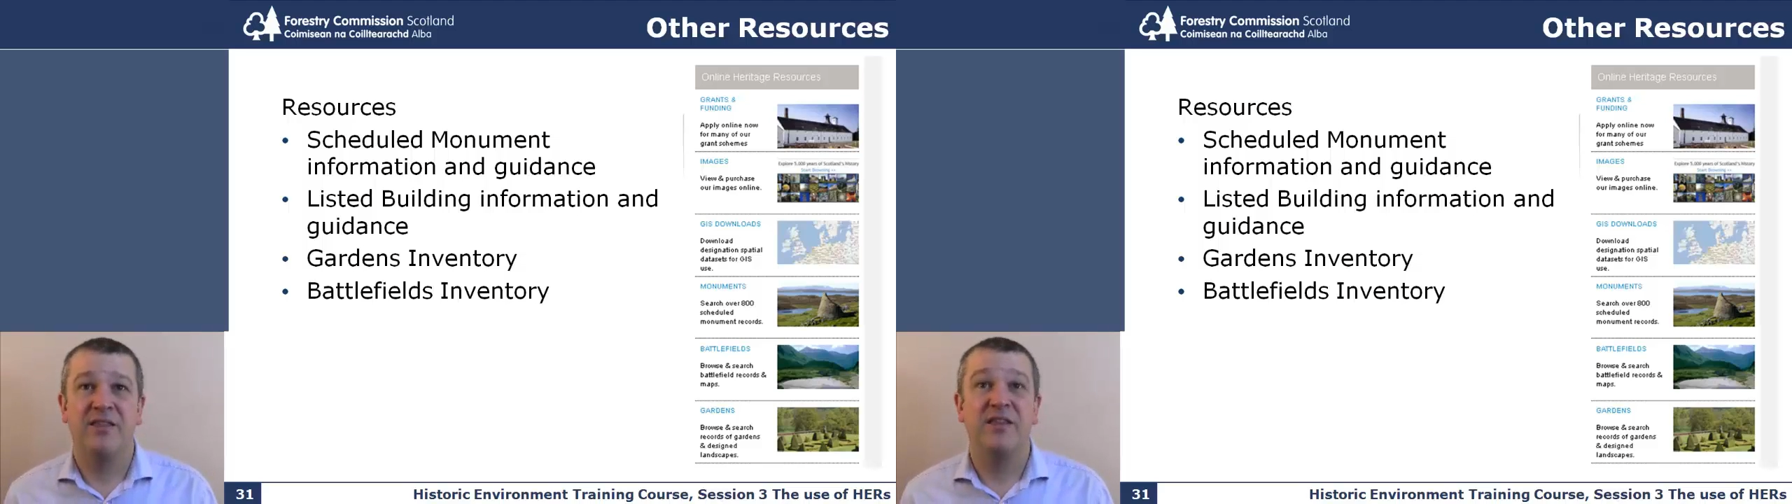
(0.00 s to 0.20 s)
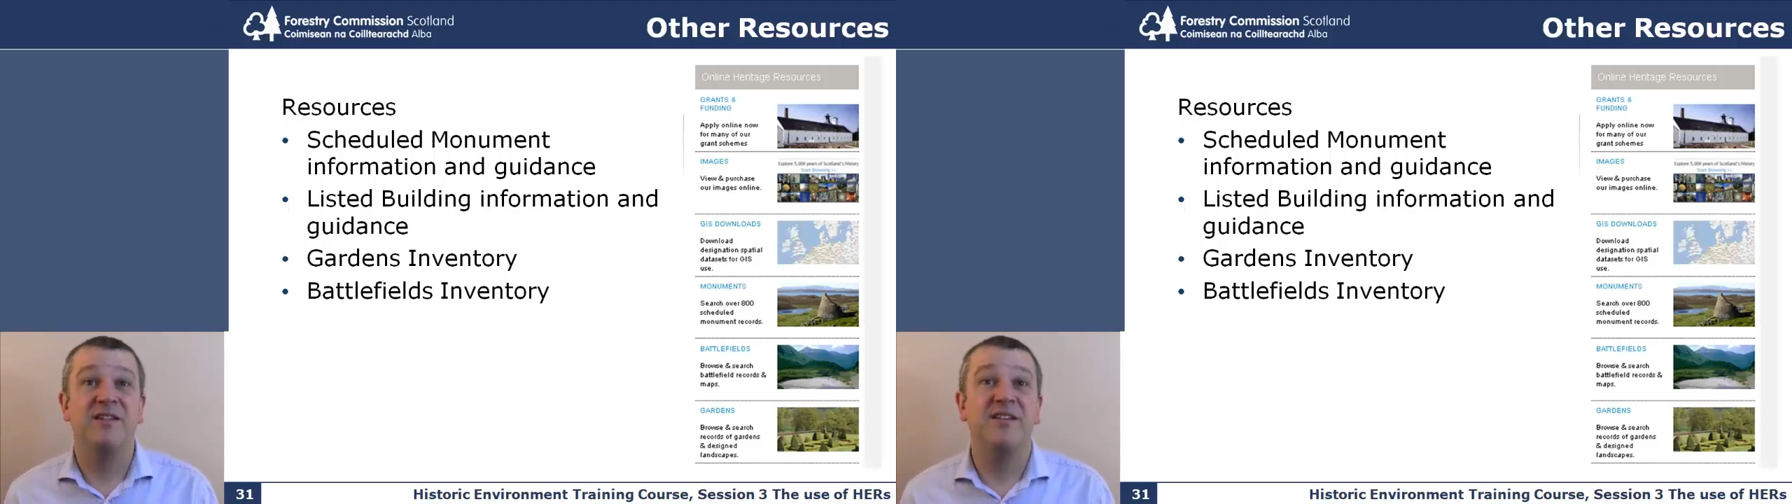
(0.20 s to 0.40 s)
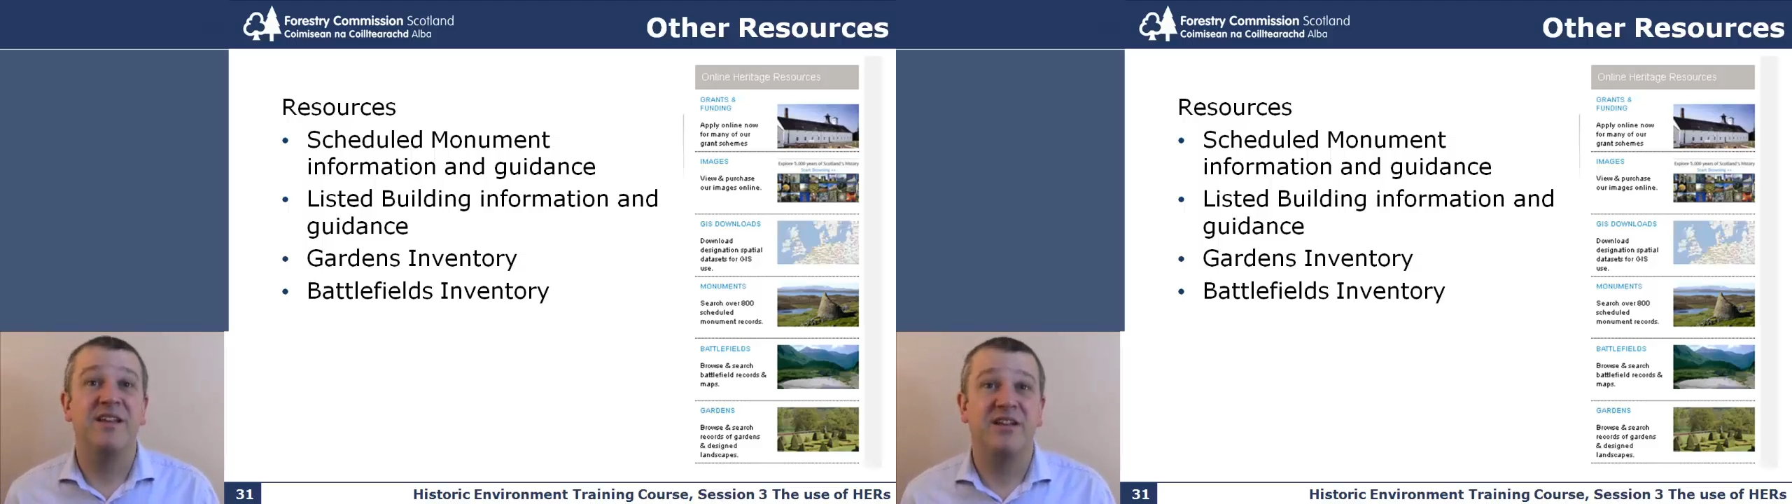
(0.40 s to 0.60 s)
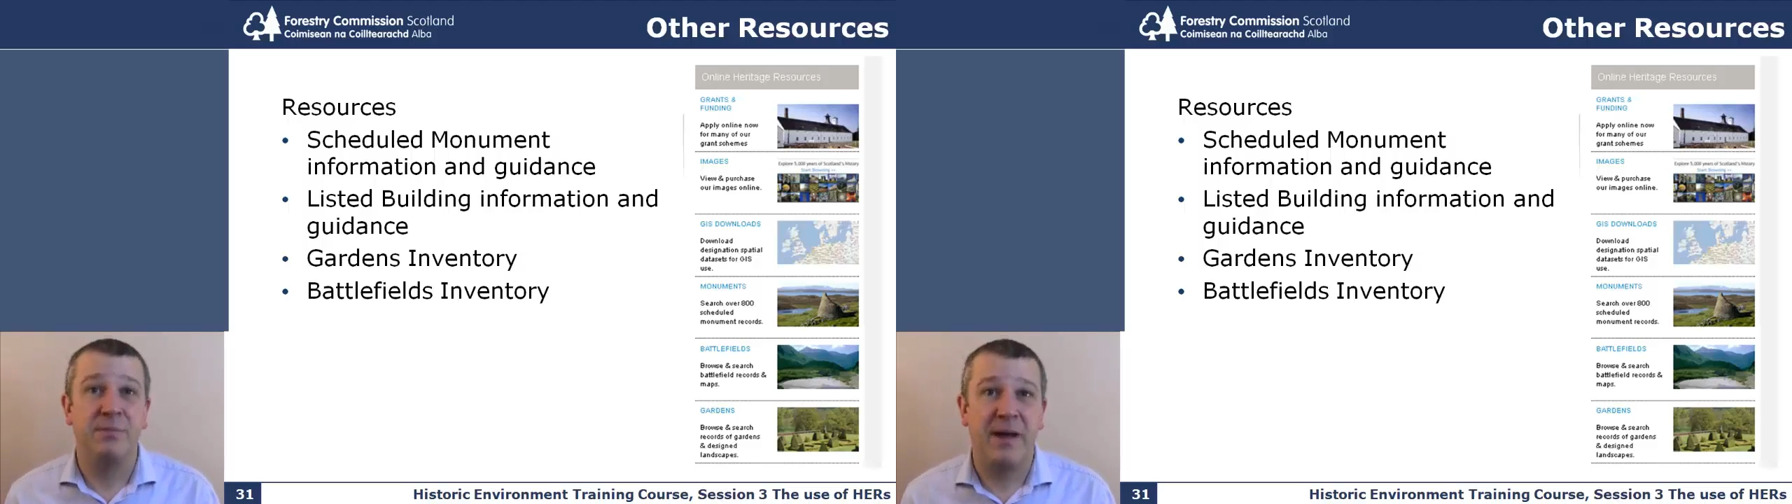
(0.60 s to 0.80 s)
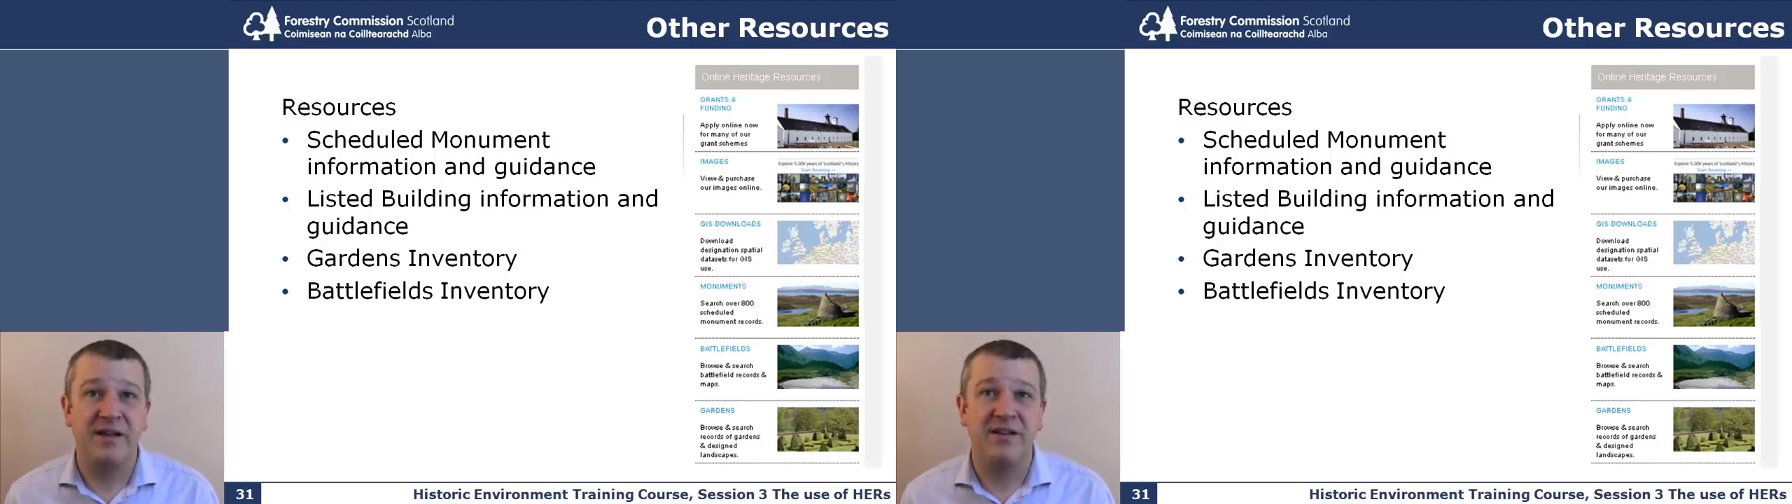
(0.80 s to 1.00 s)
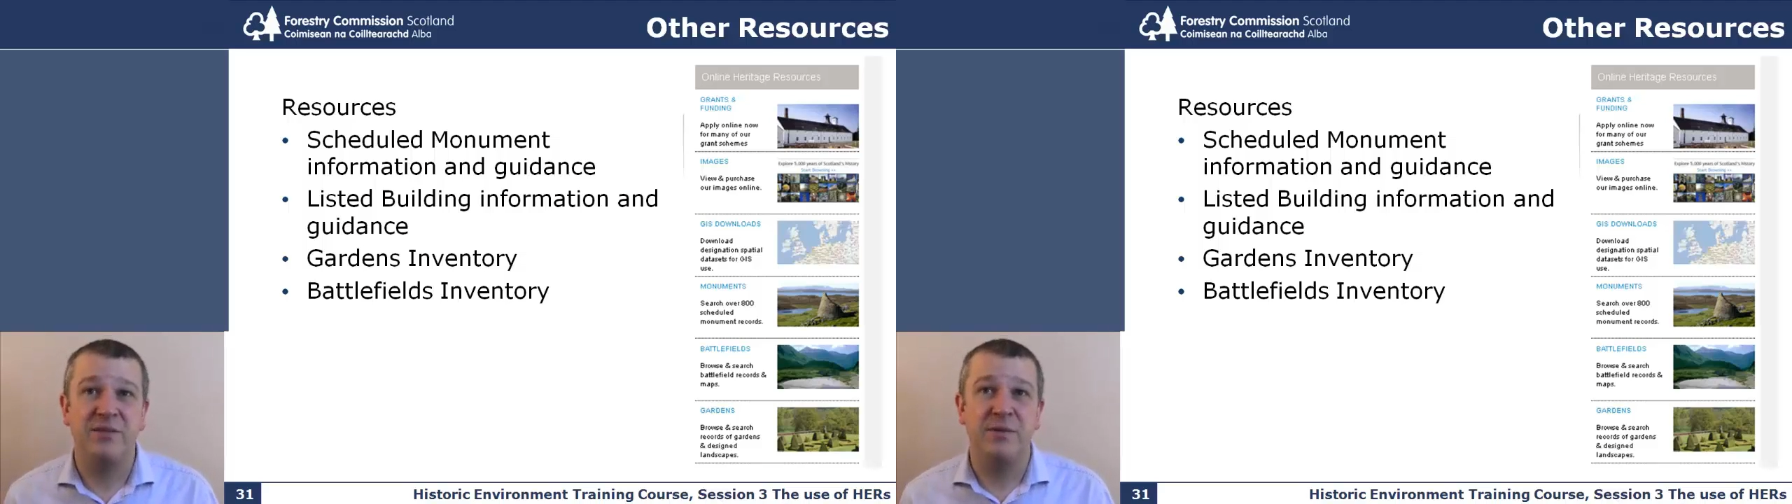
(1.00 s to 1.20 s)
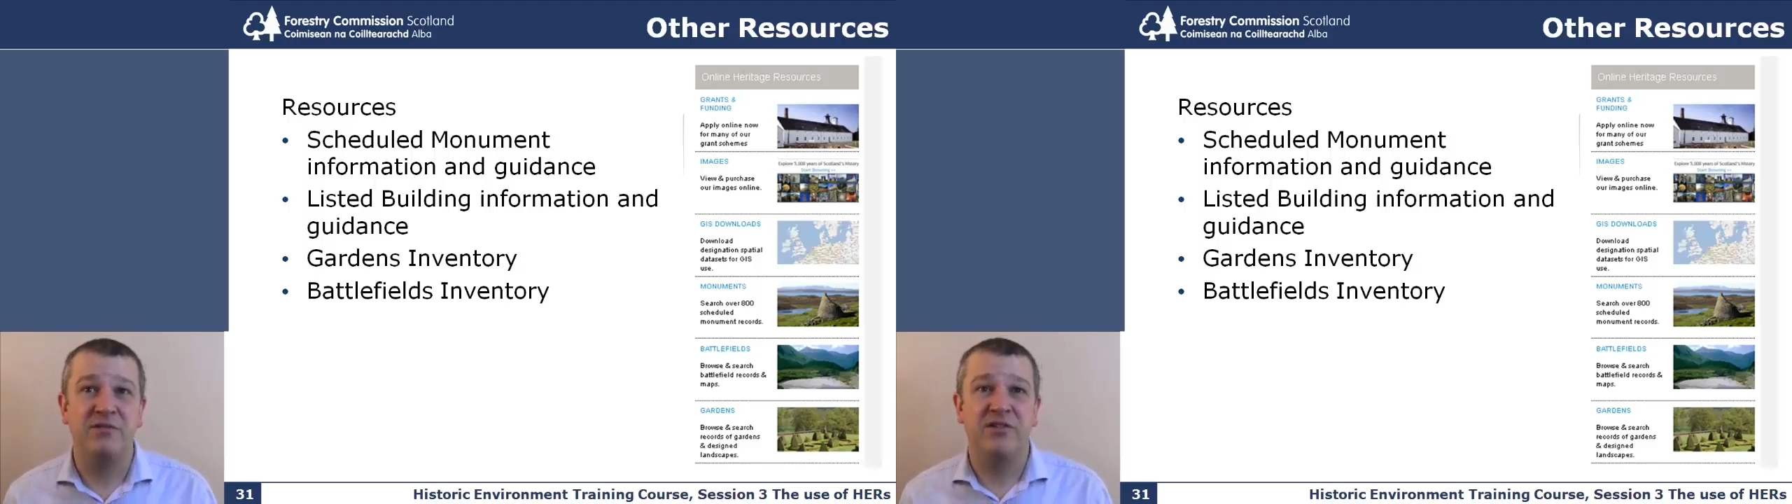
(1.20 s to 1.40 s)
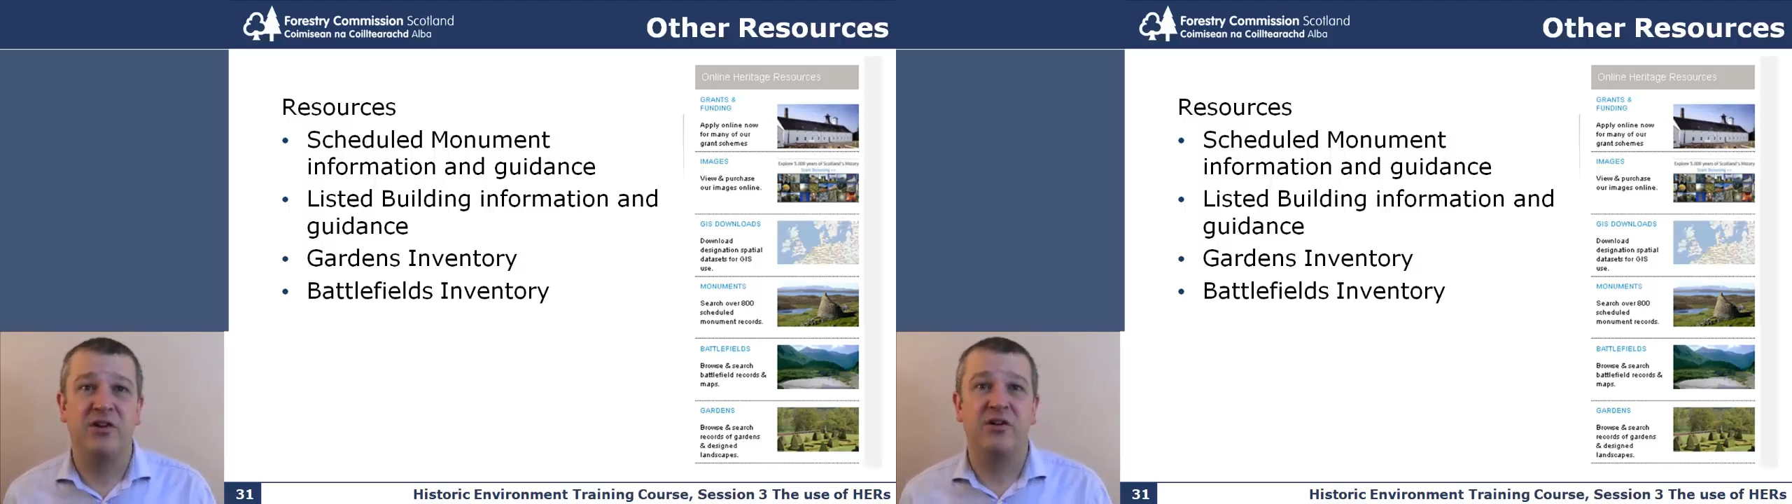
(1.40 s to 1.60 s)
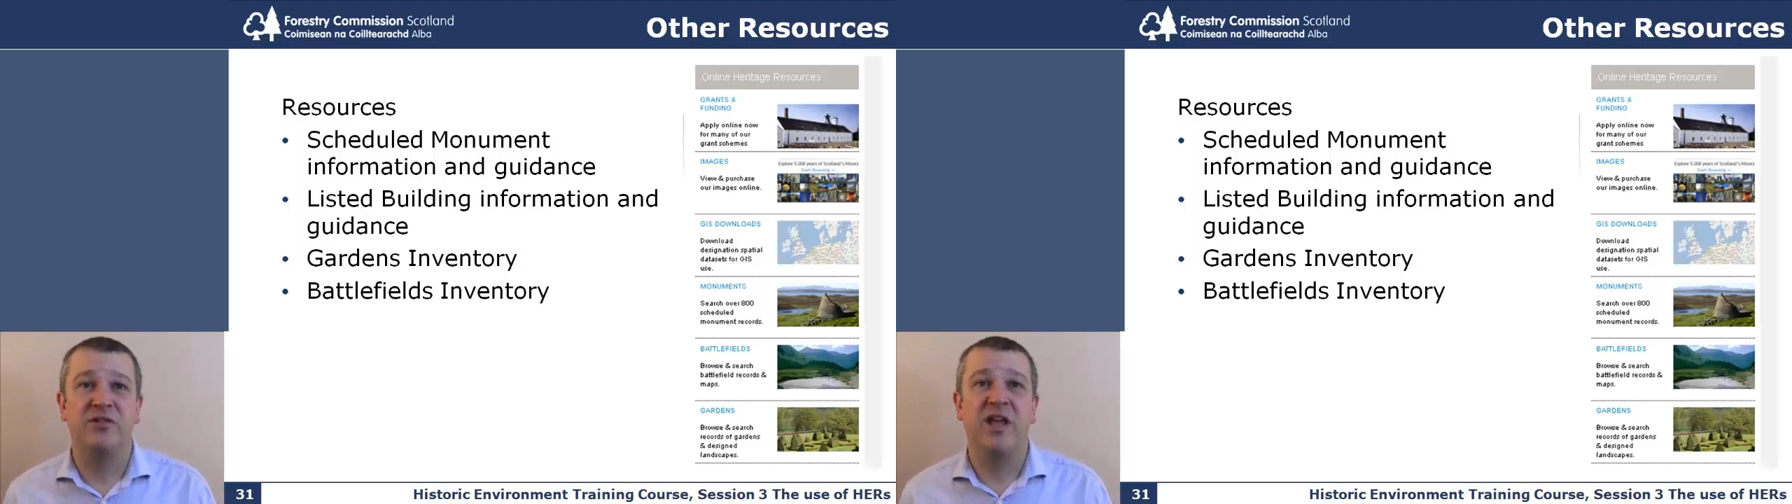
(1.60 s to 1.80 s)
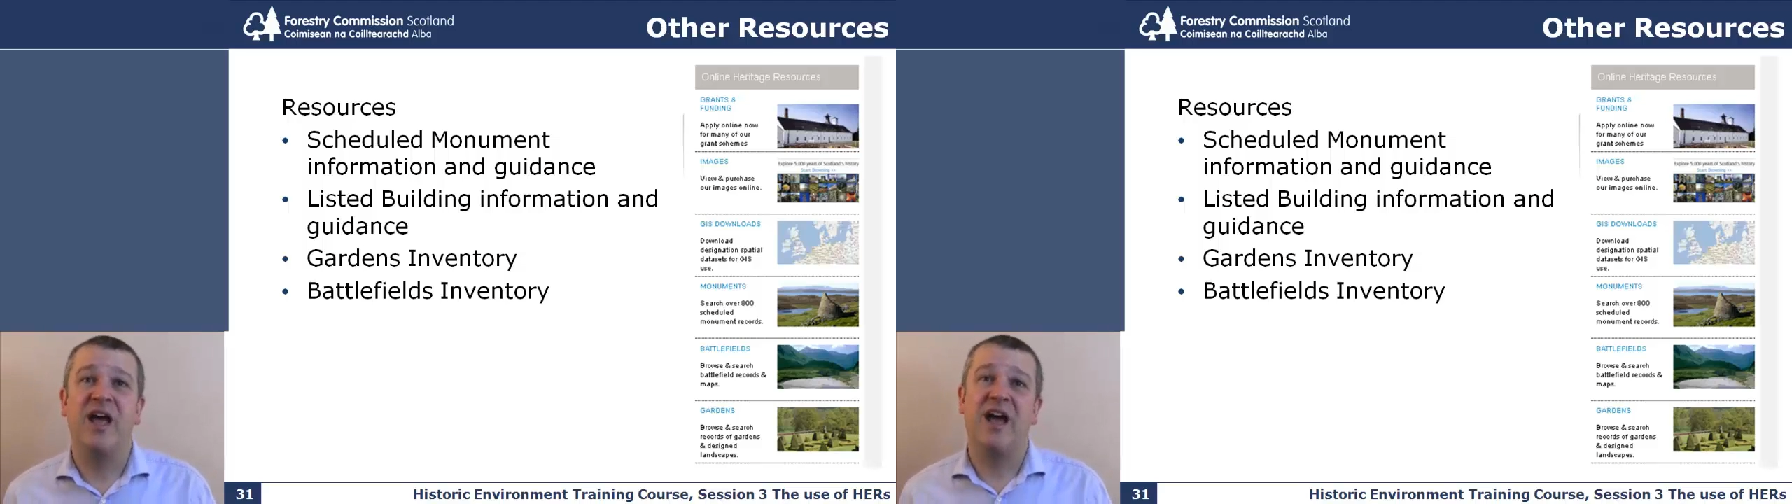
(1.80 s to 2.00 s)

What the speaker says: This is expected to be resolved